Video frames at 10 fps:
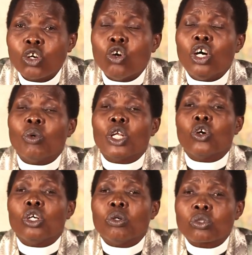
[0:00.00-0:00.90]
God, when
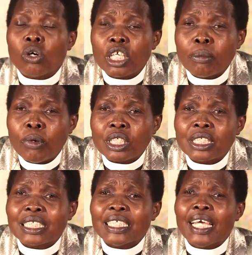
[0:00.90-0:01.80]
God was calling
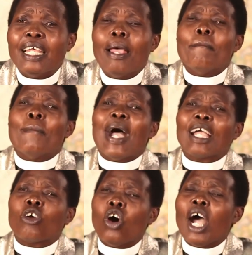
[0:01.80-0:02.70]
Moses, he said,
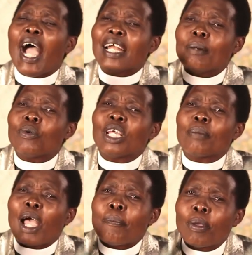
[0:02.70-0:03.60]
my, go and
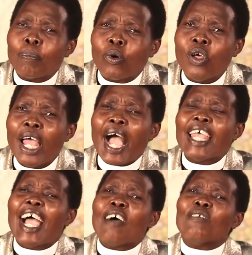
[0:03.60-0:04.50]
bring my people.
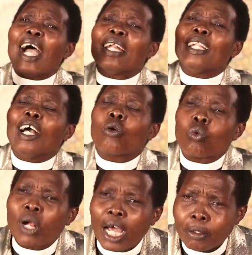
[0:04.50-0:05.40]
I have heard their
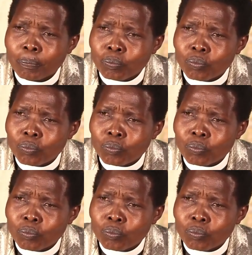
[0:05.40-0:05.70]
cry.